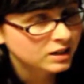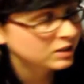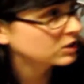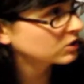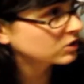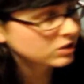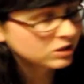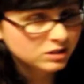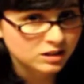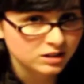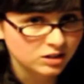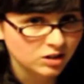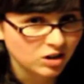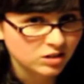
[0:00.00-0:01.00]
Currently,
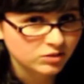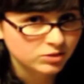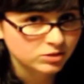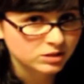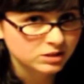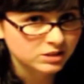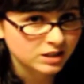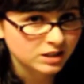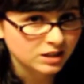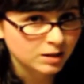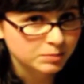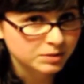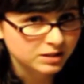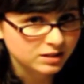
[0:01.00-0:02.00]
the carnival is setting
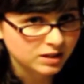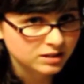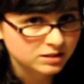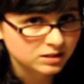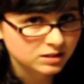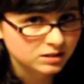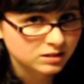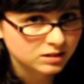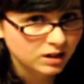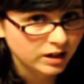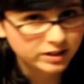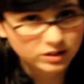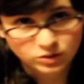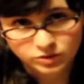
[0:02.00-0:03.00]
up at Augusta. I
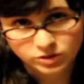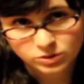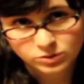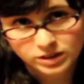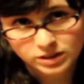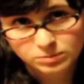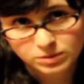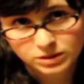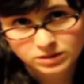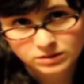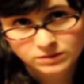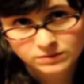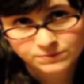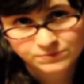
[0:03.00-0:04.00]
don't know if you knew that, but
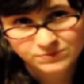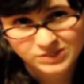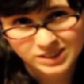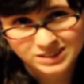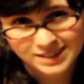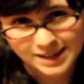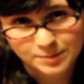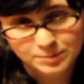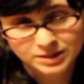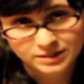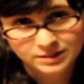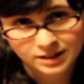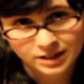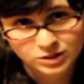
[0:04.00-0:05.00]
it's
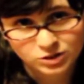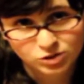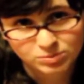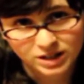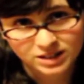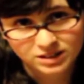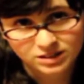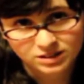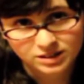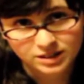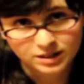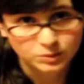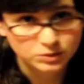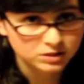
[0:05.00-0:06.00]
happening. I drove by the other
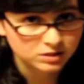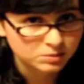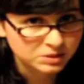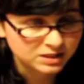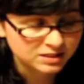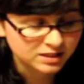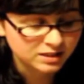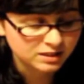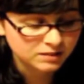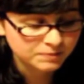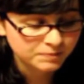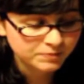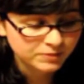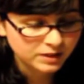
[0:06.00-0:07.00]
day and I was a little bit excited.
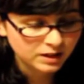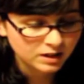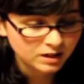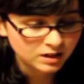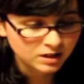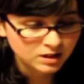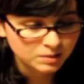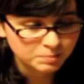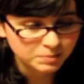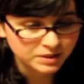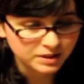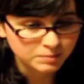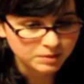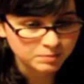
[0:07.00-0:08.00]
But
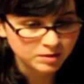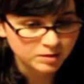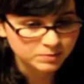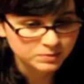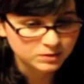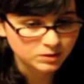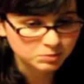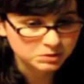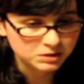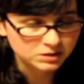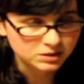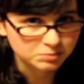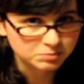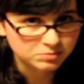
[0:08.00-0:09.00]
then my mom told me
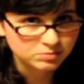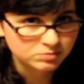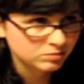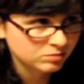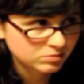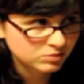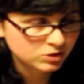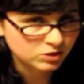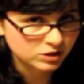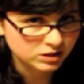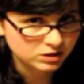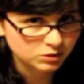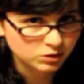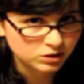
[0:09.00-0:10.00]
some
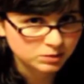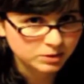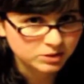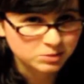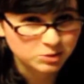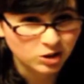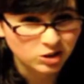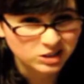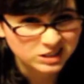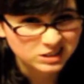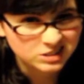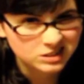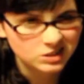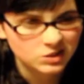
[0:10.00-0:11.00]
strange stories about some
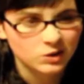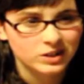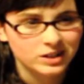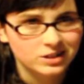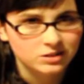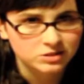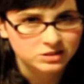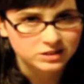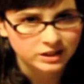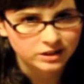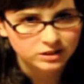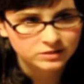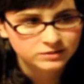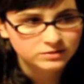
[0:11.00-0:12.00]
carnies, so I got a little
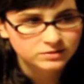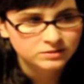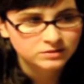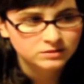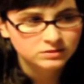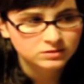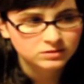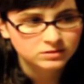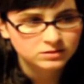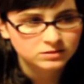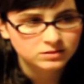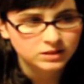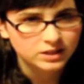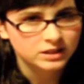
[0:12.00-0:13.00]
scared.
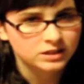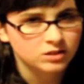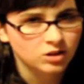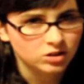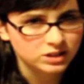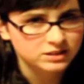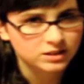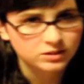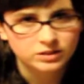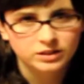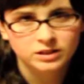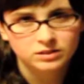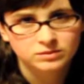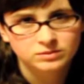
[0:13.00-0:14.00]
Any carnies out
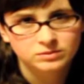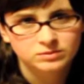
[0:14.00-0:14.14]
there?